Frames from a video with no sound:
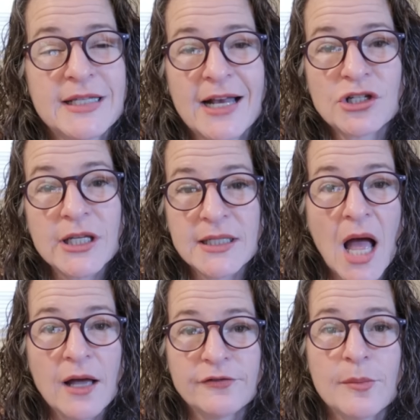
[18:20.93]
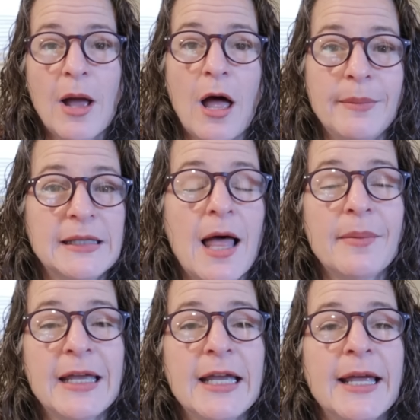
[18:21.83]
actually not from Hobby
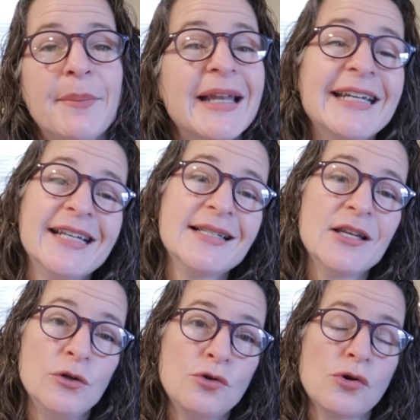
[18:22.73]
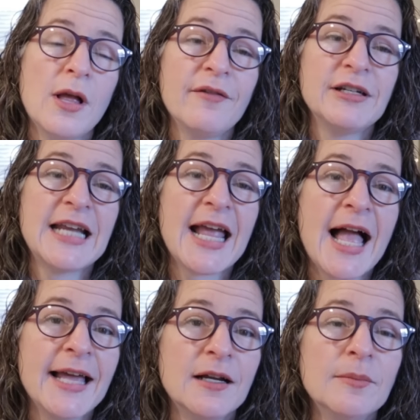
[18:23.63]
Lobby, but it is a neutral everyday
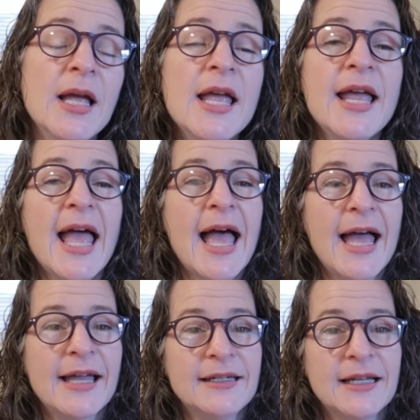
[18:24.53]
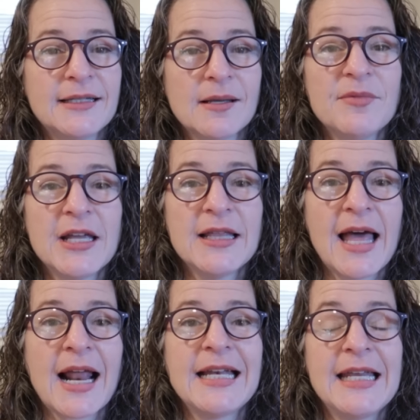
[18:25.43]
item, and it's something
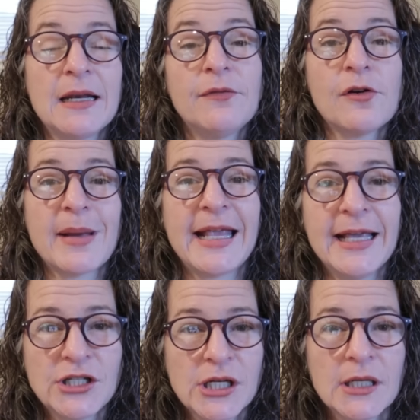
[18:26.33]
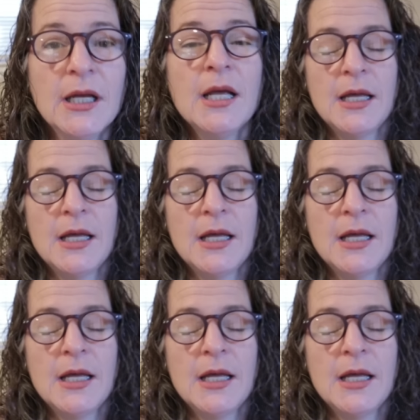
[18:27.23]
that I needed for my kitchen.